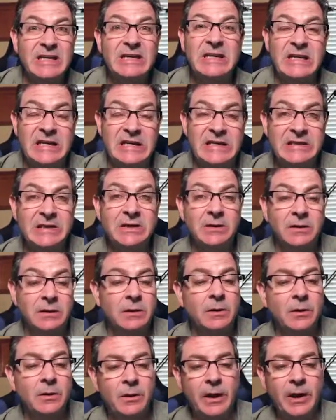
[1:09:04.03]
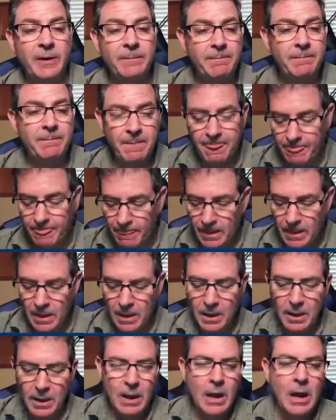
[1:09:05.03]
need. Okay.
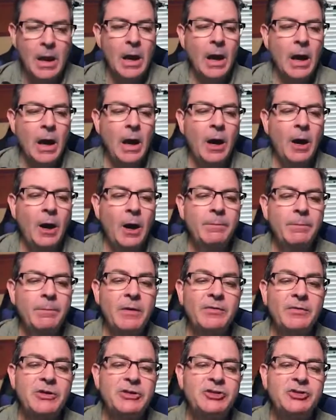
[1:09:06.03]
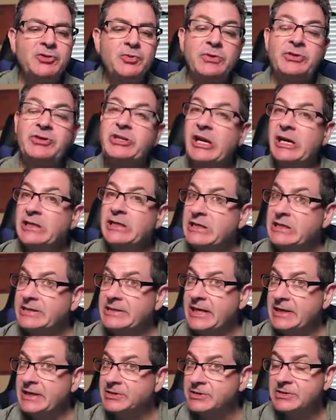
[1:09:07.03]
Um, this is where standing
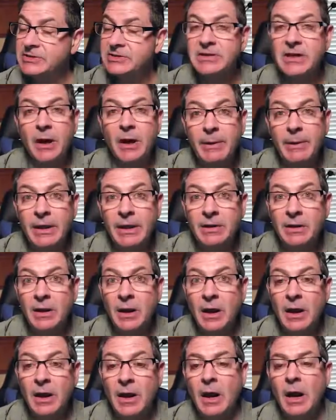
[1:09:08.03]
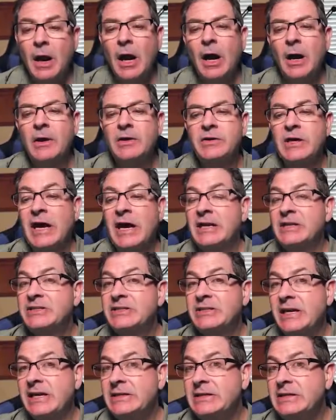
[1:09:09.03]
desks come in. Uh, at a
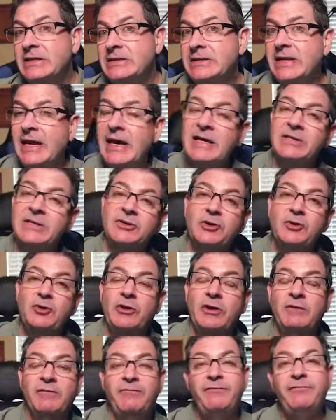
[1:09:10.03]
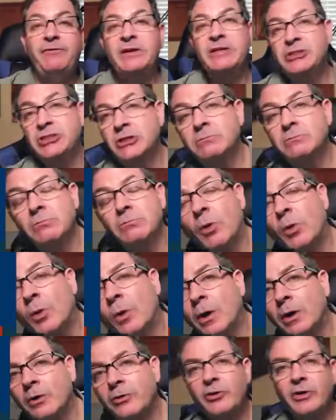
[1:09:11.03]
standing desk, you can fidget more, you